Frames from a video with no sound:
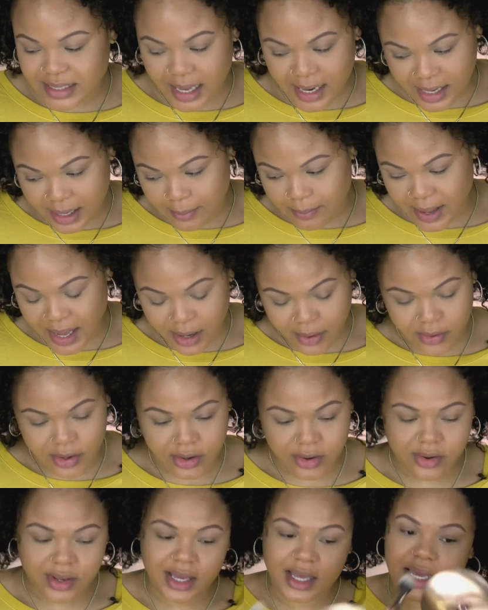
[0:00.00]
setting
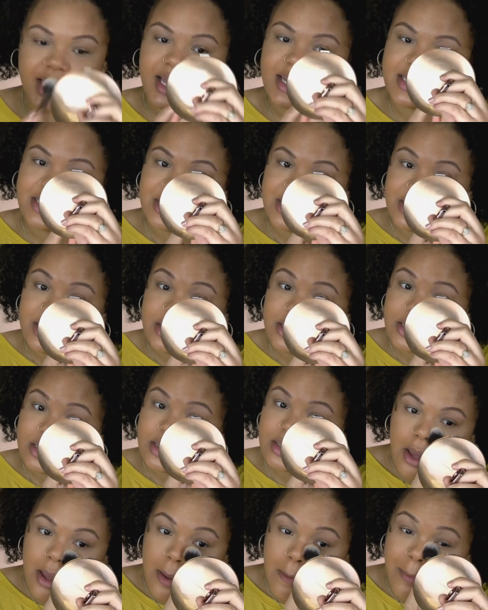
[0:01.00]
powder. Like, it
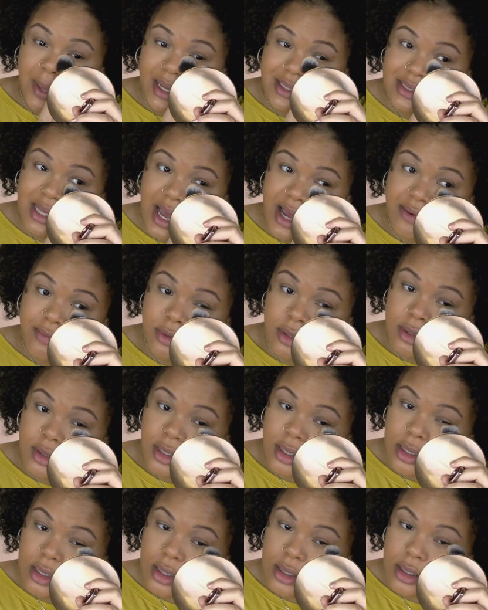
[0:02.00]
just makes
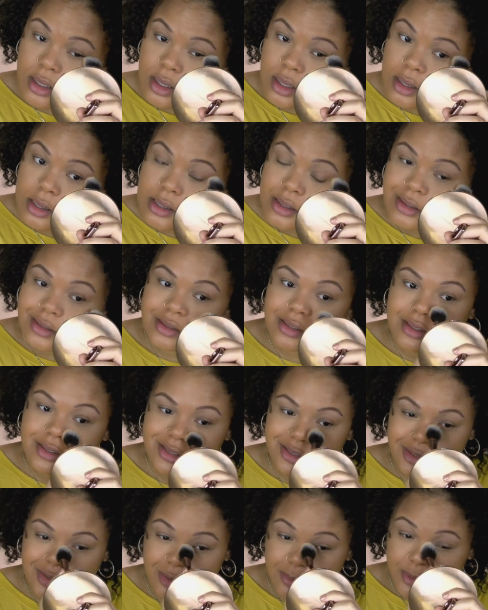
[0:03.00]
everything look
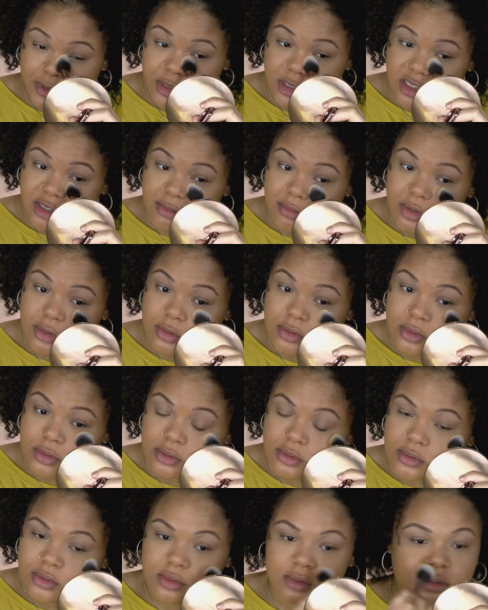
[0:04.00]
super
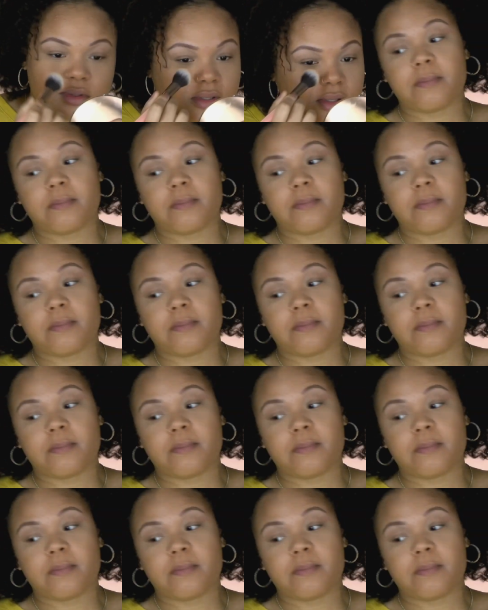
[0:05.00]
smooth,